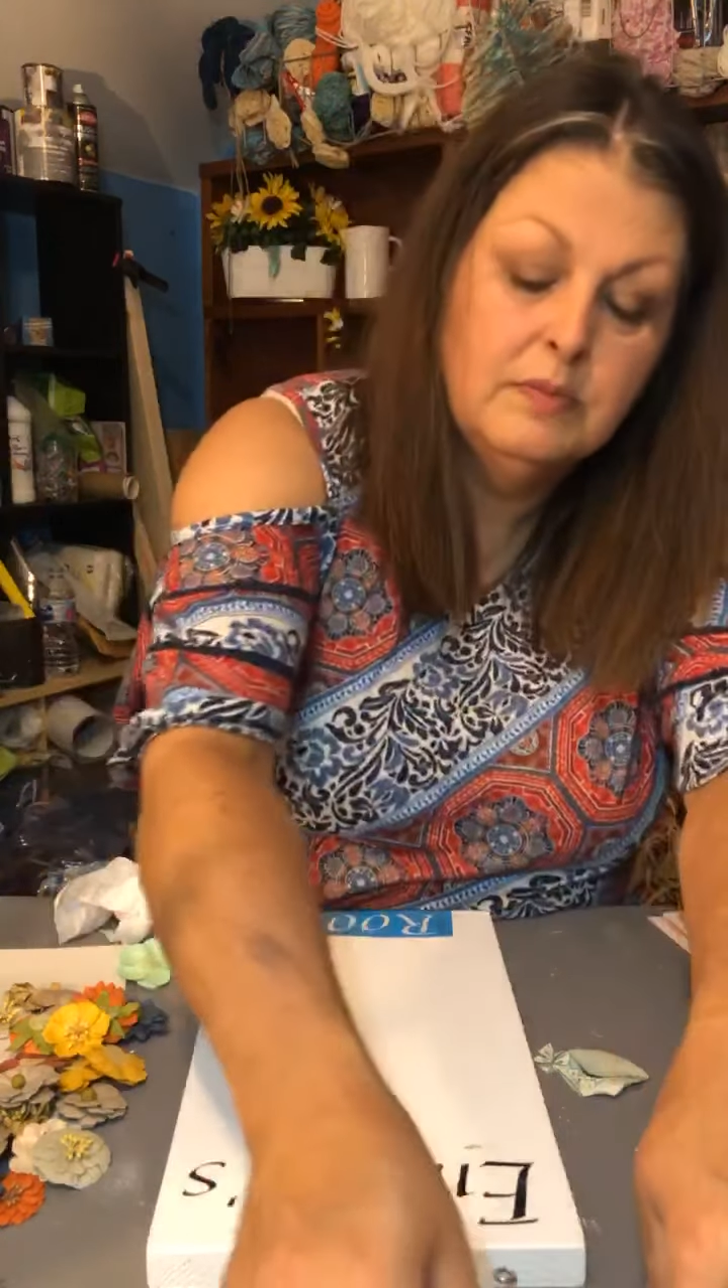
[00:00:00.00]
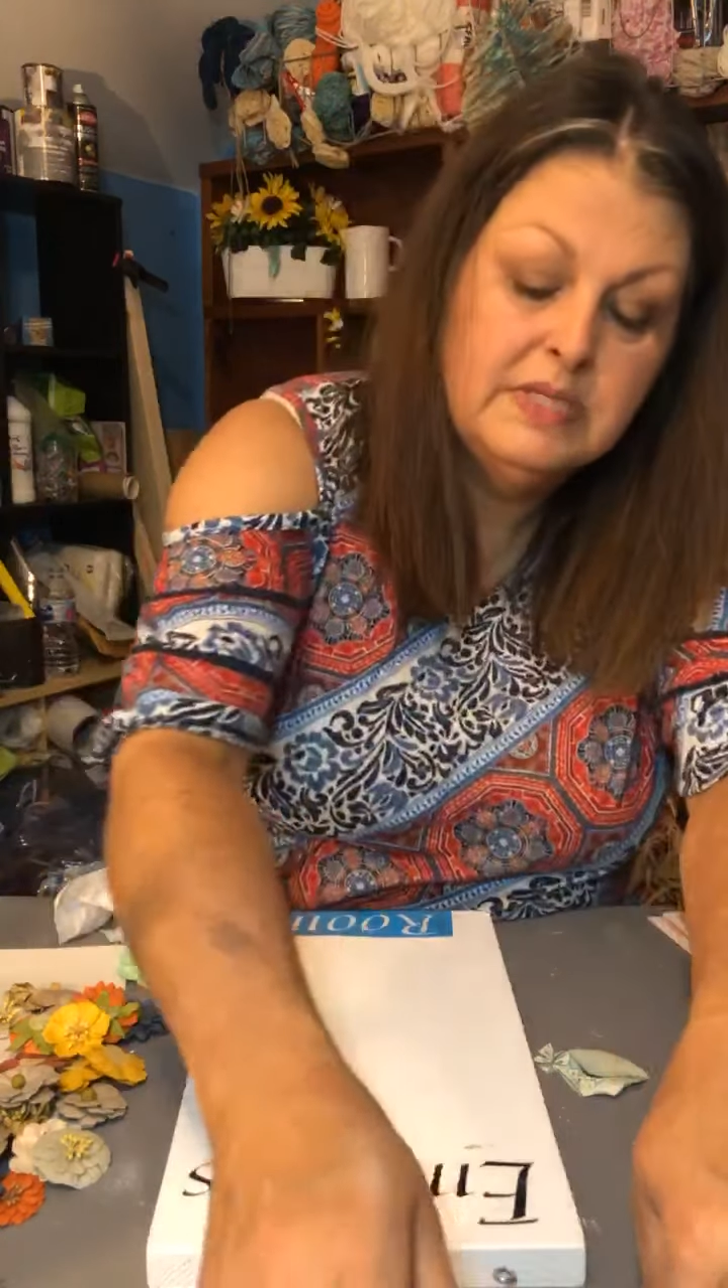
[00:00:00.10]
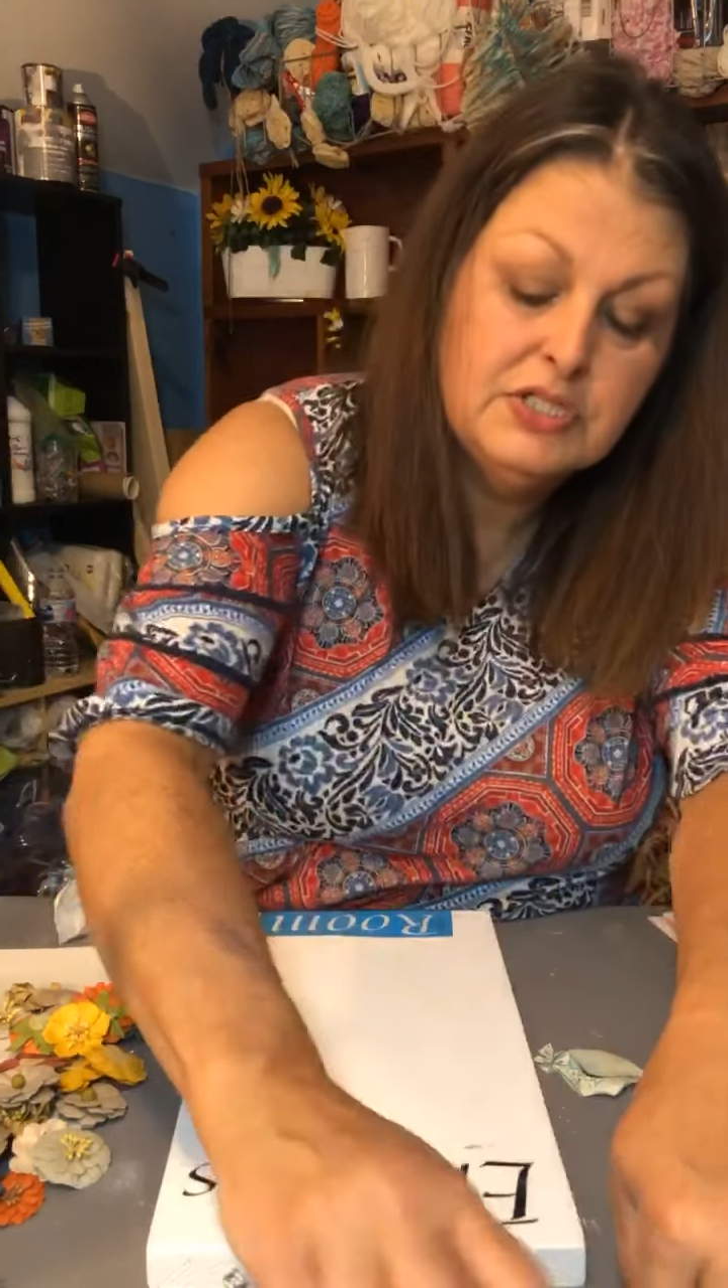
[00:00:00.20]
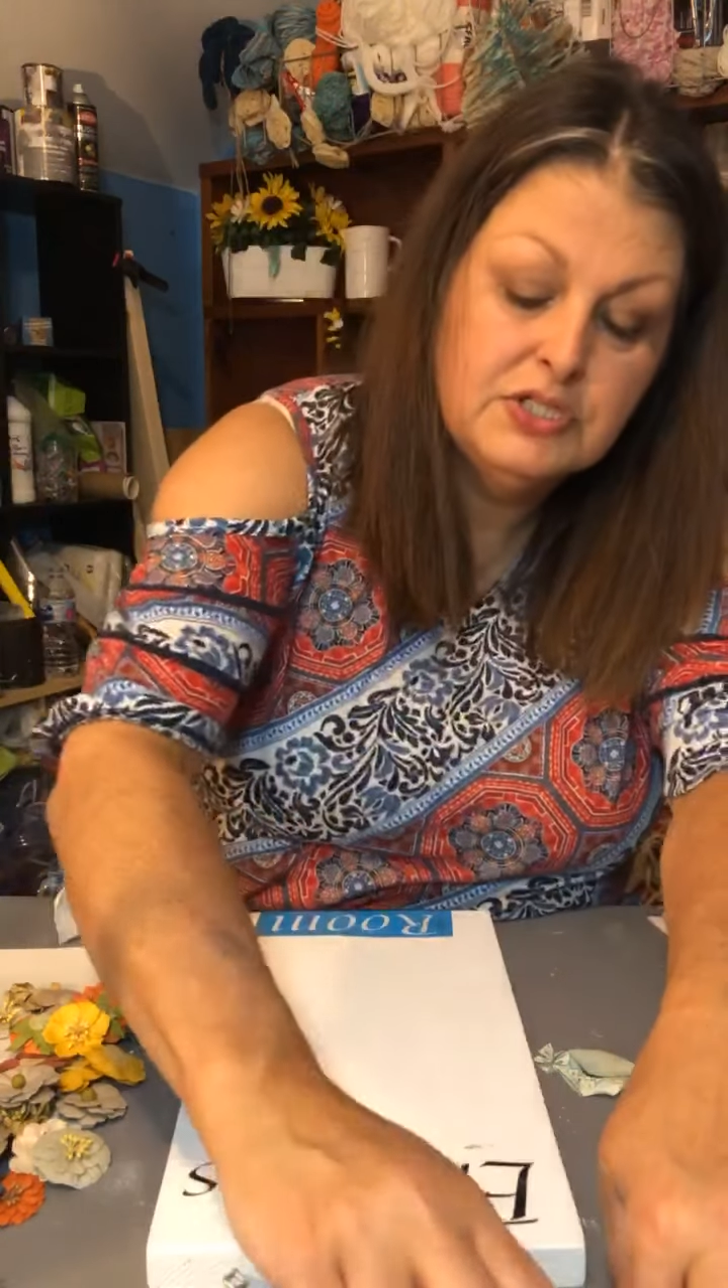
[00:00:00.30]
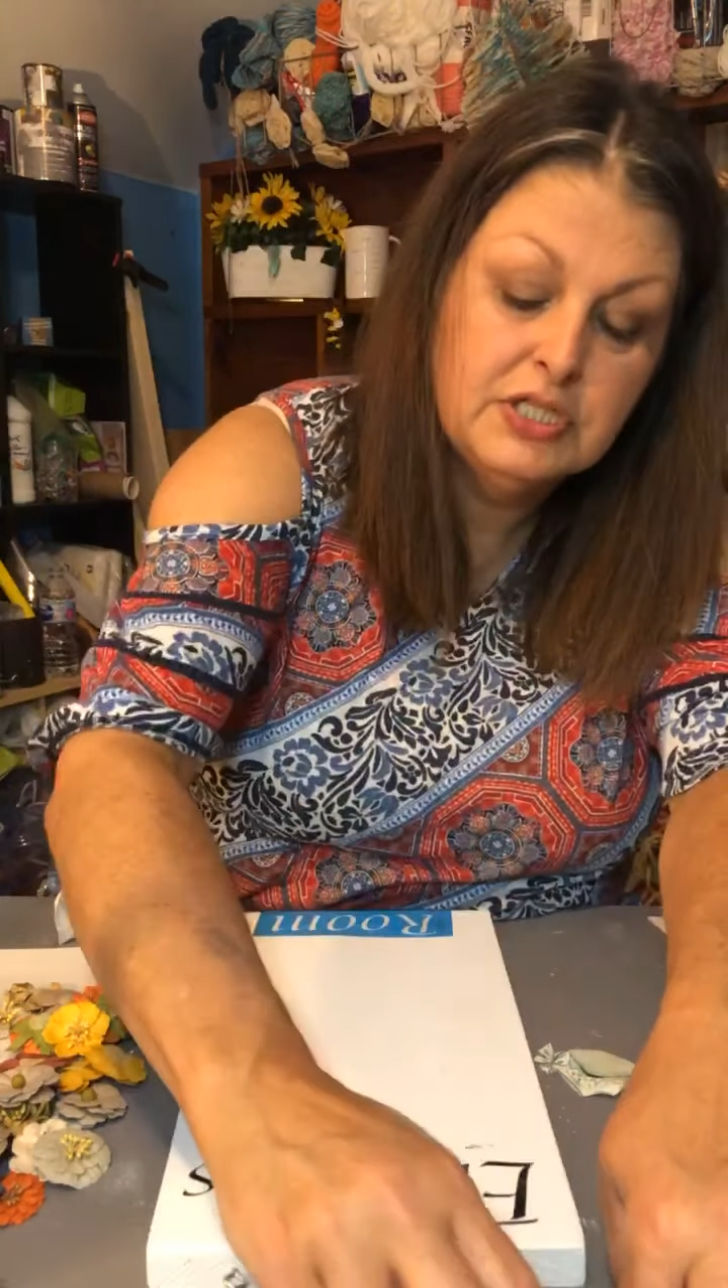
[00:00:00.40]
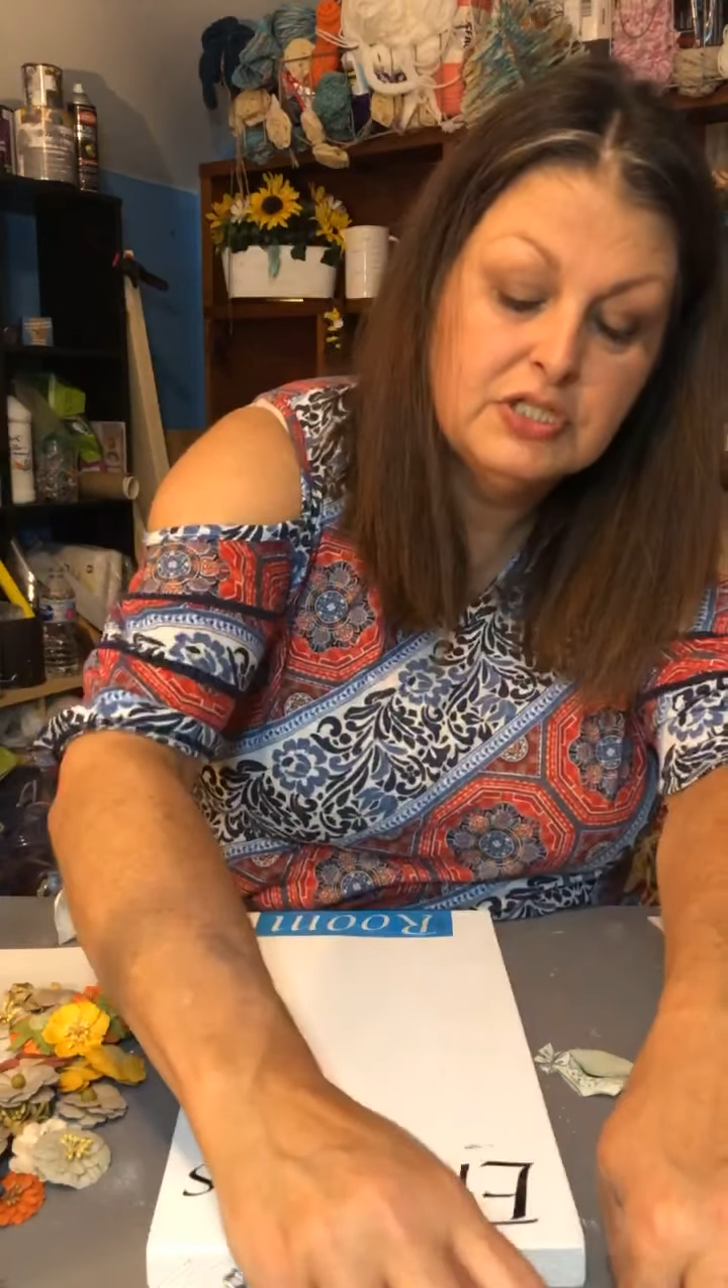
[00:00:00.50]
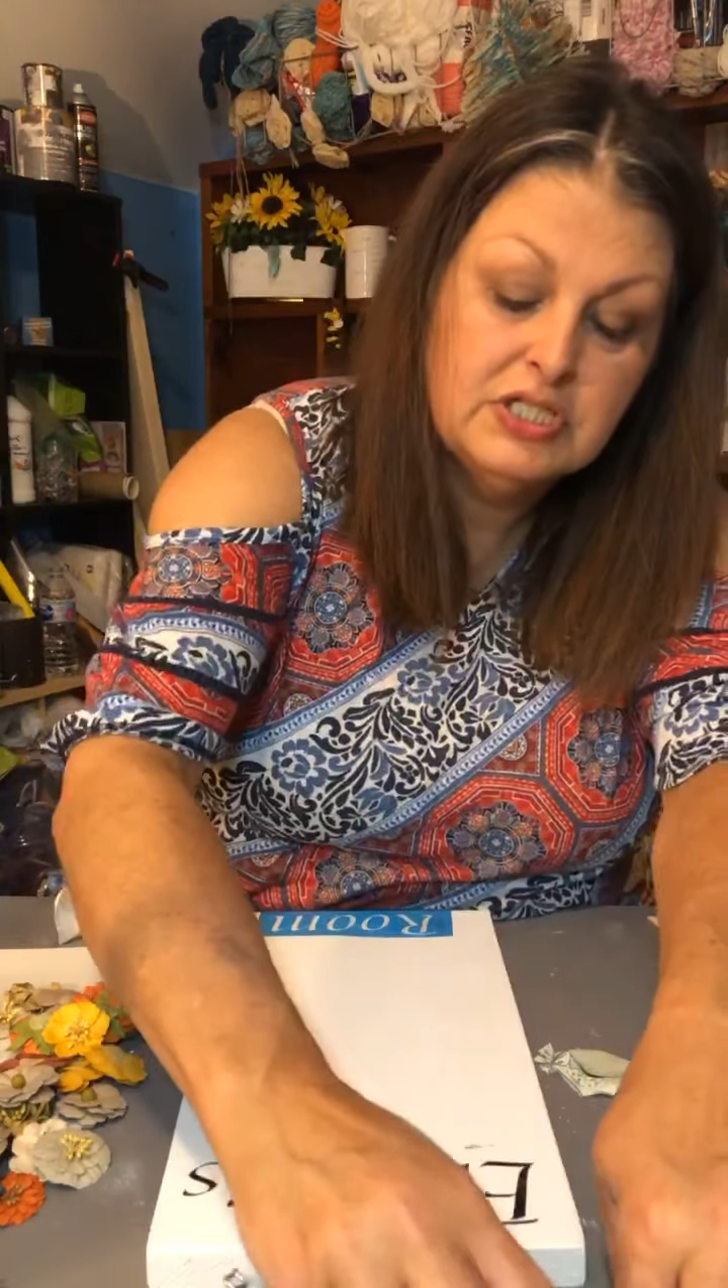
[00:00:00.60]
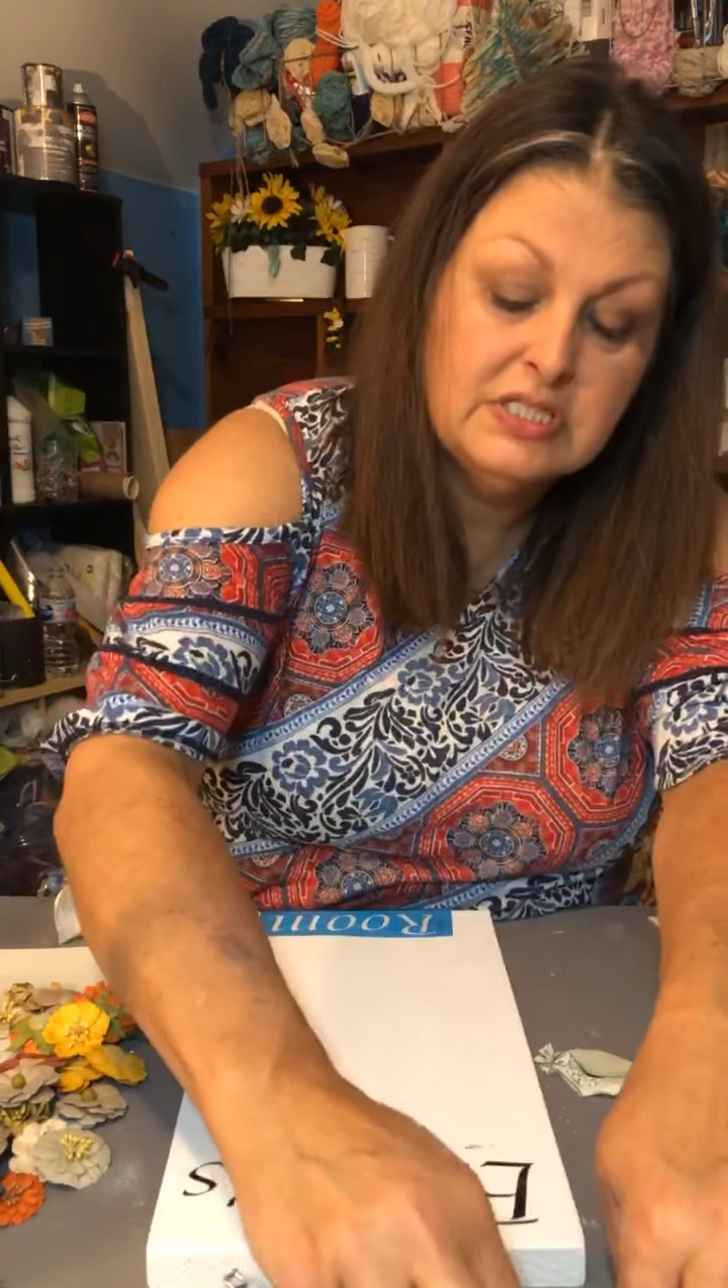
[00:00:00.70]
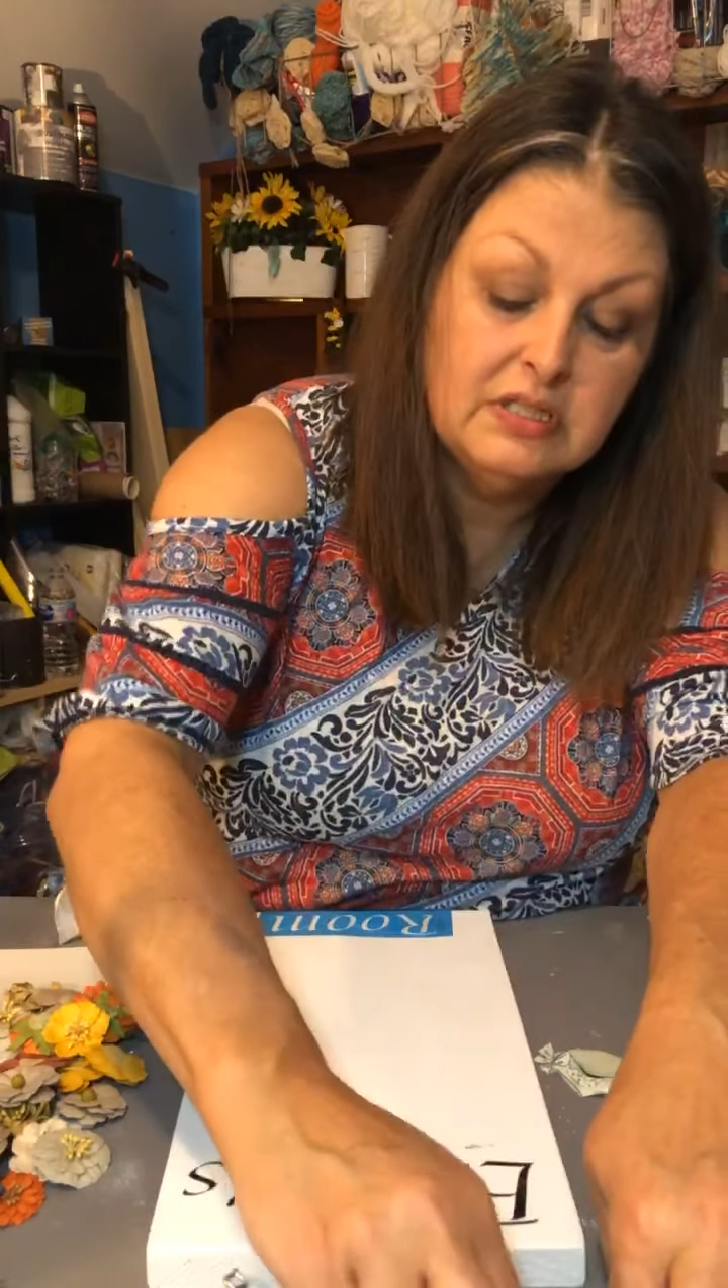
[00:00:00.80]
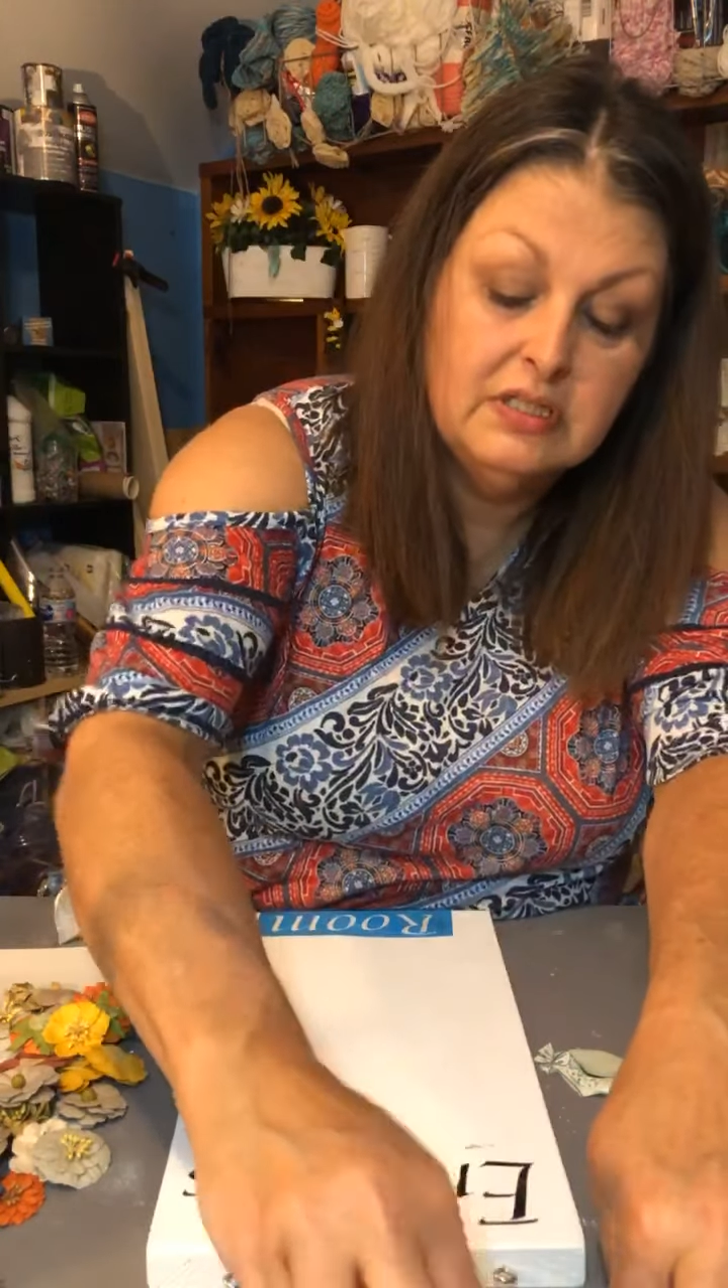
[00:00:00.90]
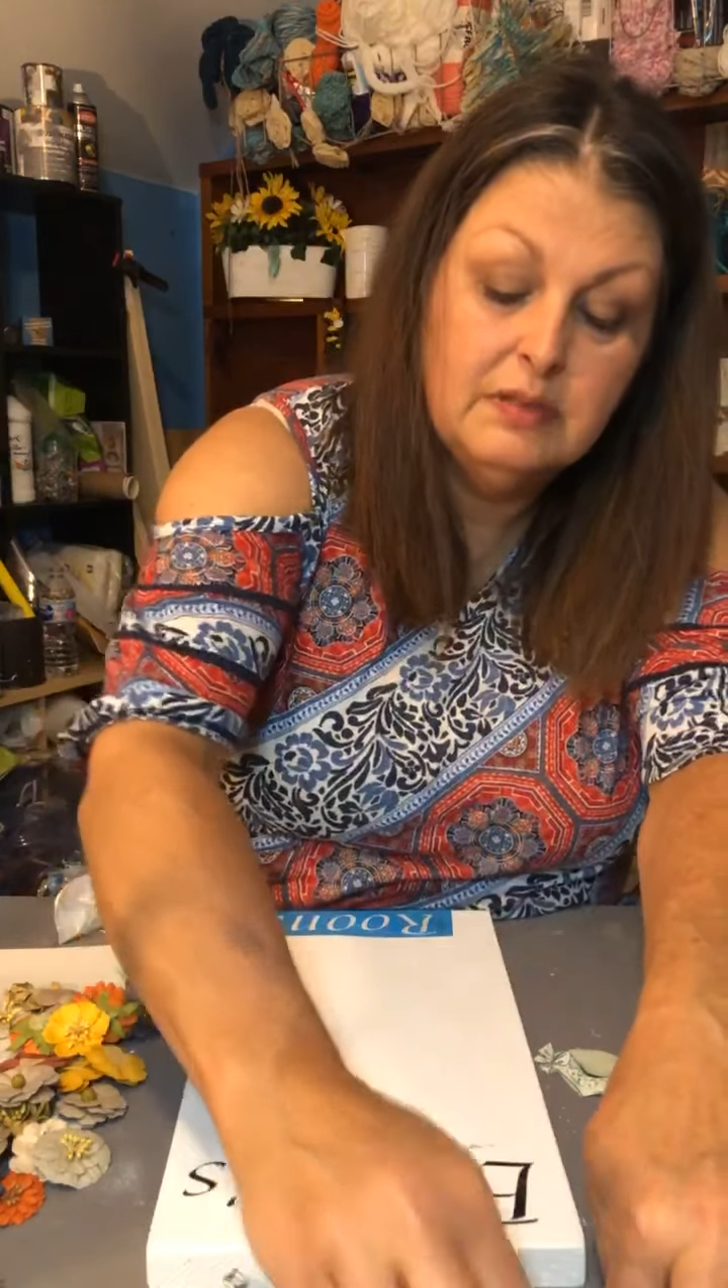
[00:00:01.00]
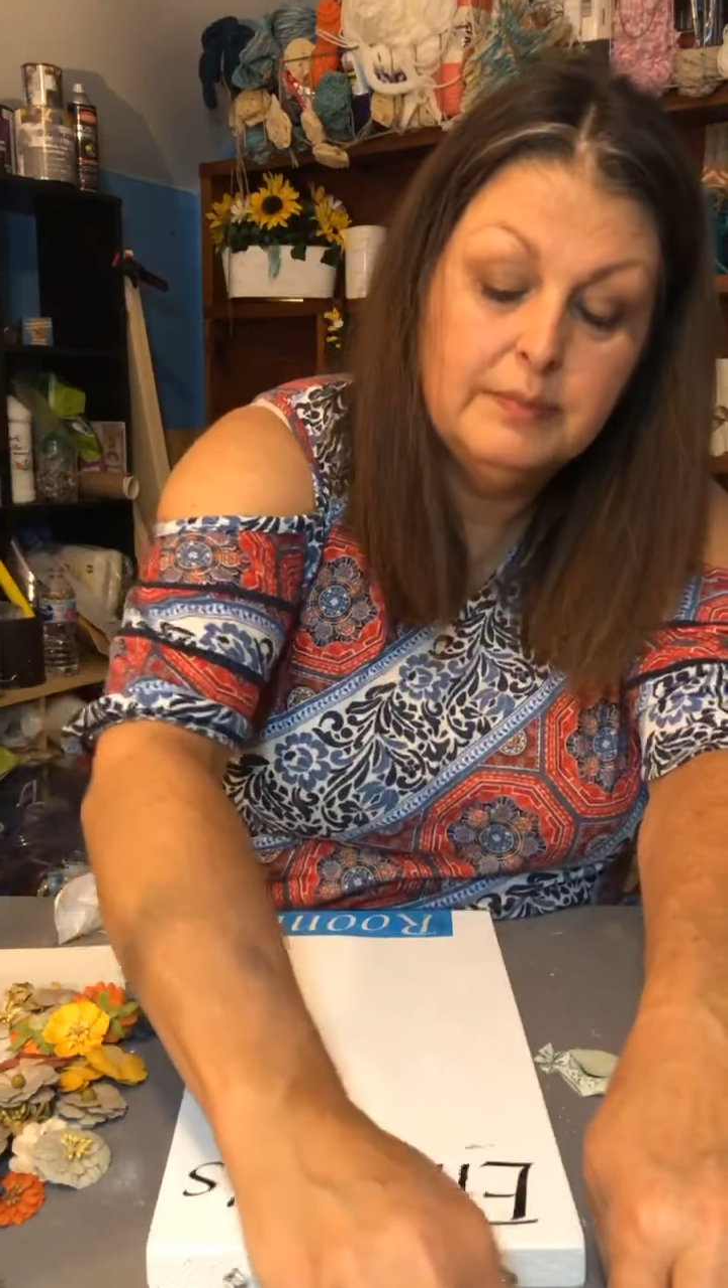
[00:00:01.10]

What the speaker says: This just took just a little